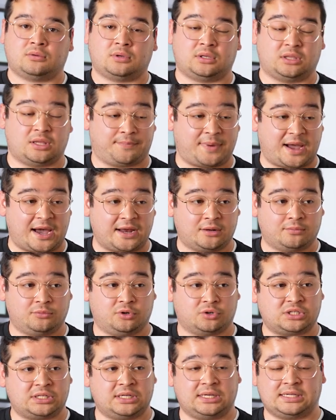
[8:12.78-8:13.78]
In the bottom,
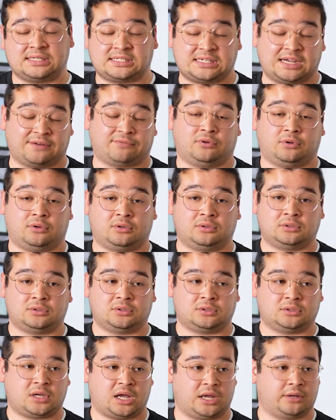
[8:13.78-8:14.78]
you're seeing several,
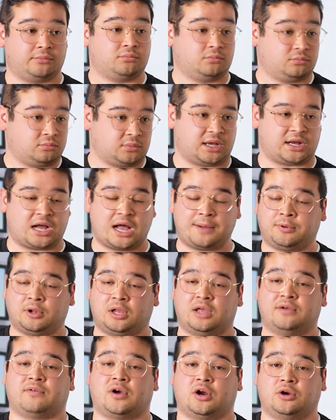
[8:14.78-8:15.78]
uh, a
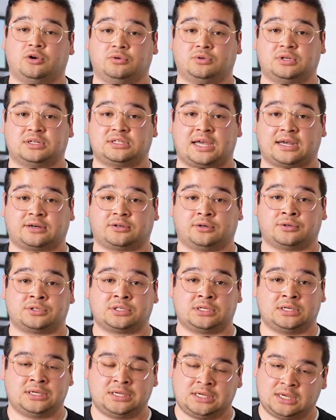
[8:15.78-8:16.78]
couple of our new detectors.